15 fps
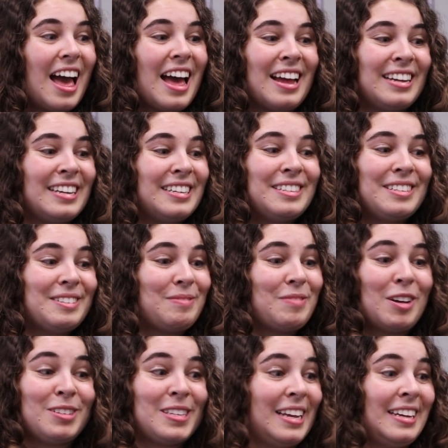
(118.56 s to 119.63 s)
And
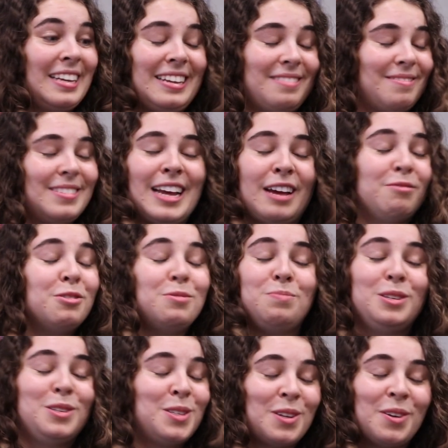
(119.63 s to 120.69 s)
I was like, that would
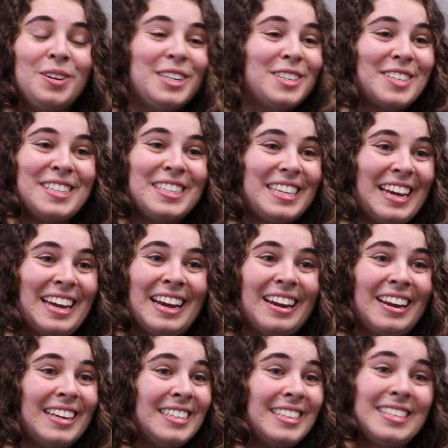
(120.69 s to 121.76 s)
be so interesting.
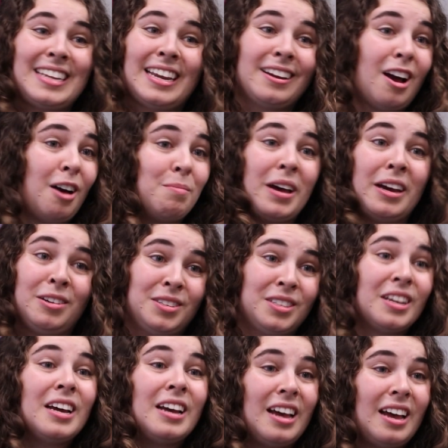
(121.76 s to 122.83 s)
And I just had come
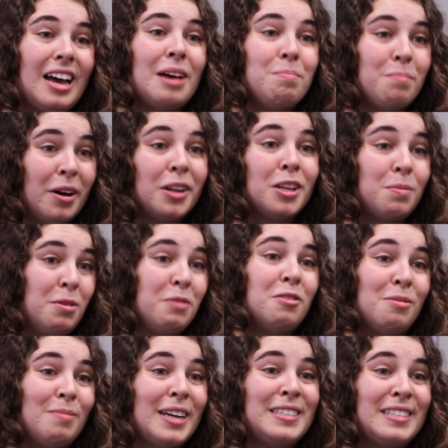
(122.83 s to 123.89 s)
out a month
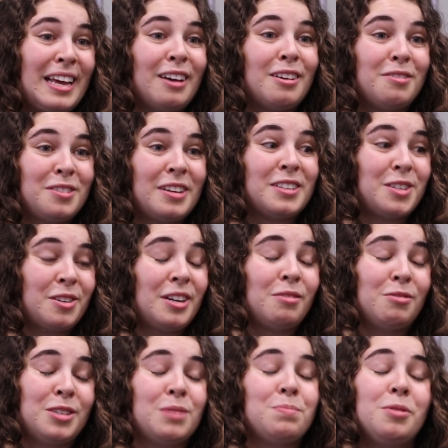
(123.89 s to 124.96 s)
before myself, so
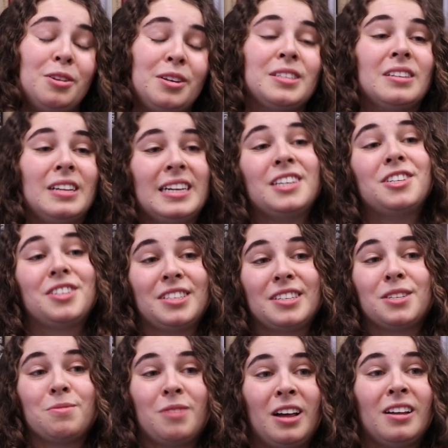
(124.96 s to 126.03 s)
there was a personal interest
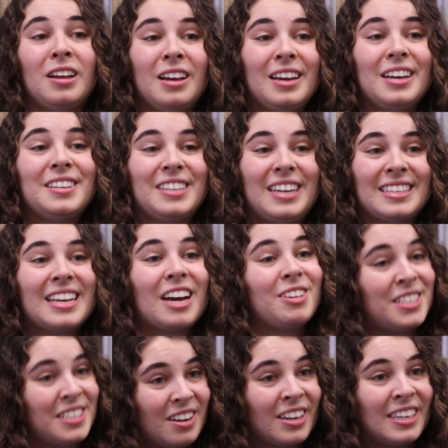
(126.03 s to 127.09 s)
as well. So that's how I
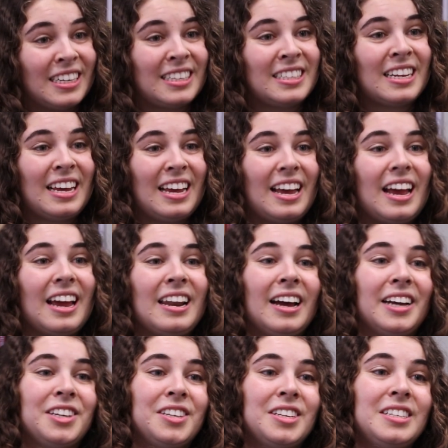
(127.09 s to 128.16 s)
started, and
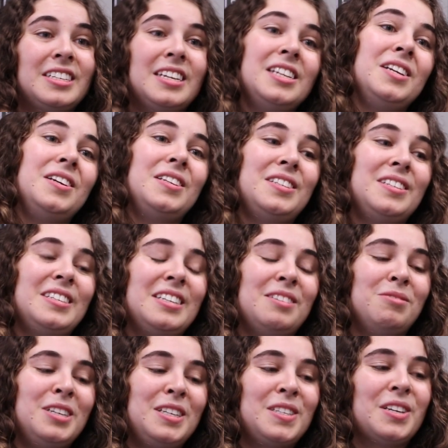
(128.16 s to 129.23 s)
I continued the
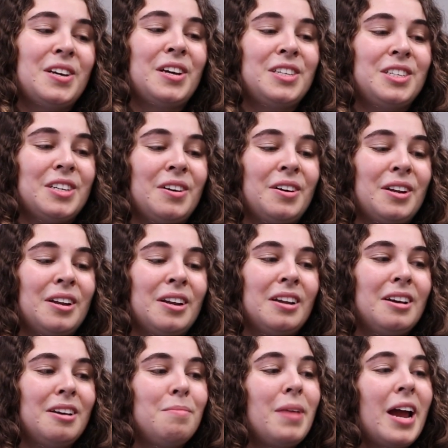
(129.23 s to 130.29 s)
research on
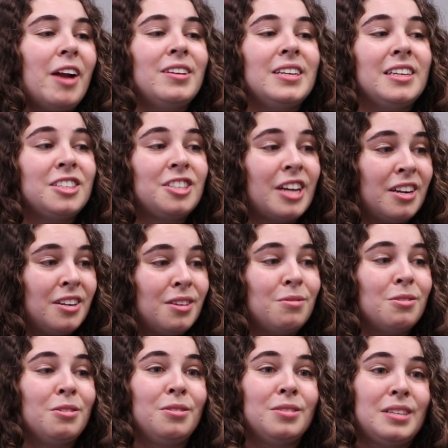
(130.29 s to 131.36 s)
parenting gender
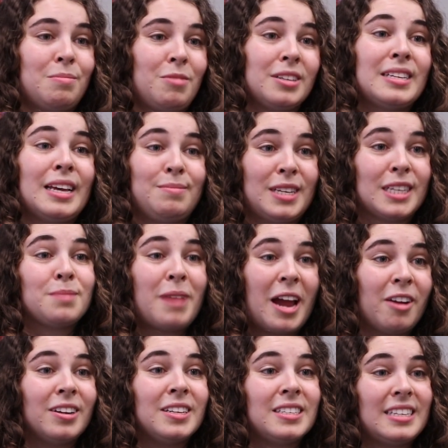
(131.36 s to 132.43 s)
roles among same-sex
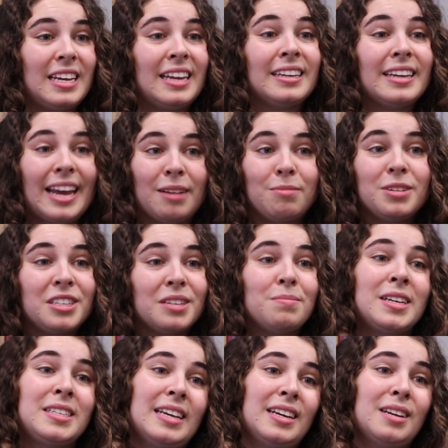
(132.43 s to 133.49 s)
parents in Cambridge in
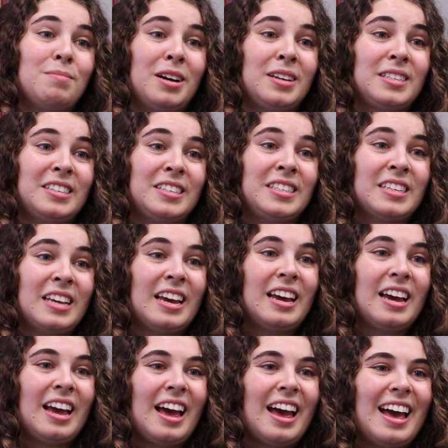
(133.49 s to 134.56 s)
my second master's,
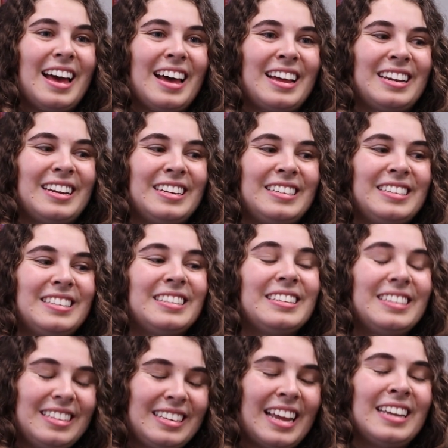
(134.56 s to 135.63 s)
and
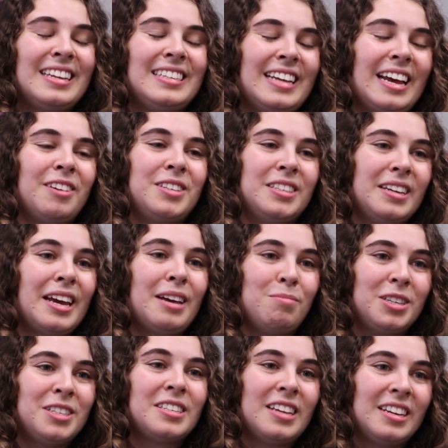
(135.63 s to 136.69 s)
then did the Out at
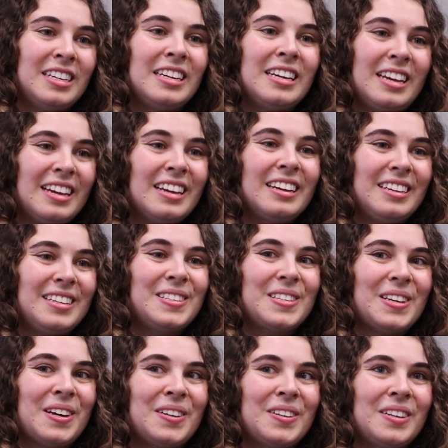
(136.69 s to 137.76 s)
Cambridge study.
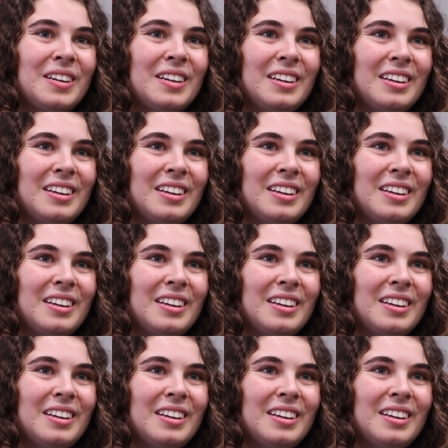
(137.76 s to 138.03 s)
So